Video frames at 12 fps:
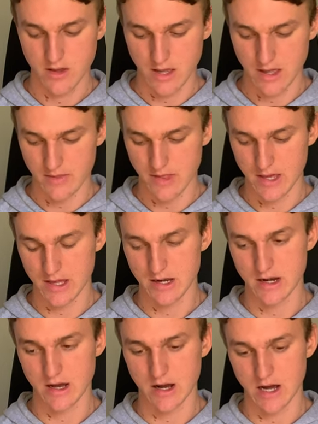And
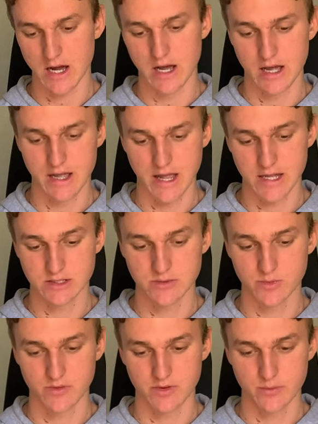then I had to
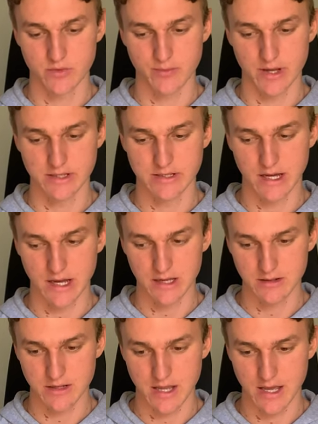move in with my
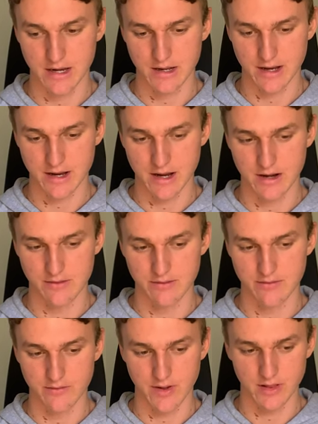dad, and I kind of
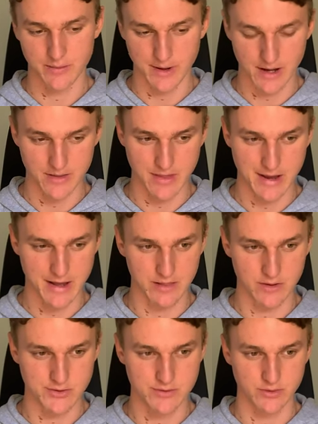fell apart there. I
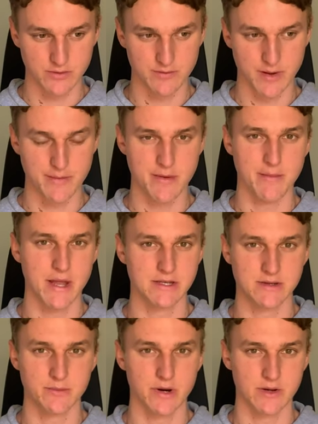lost all of my
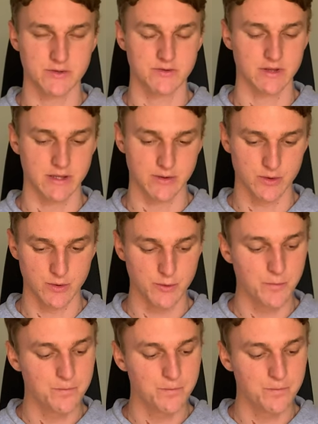momentum when I was feeling good.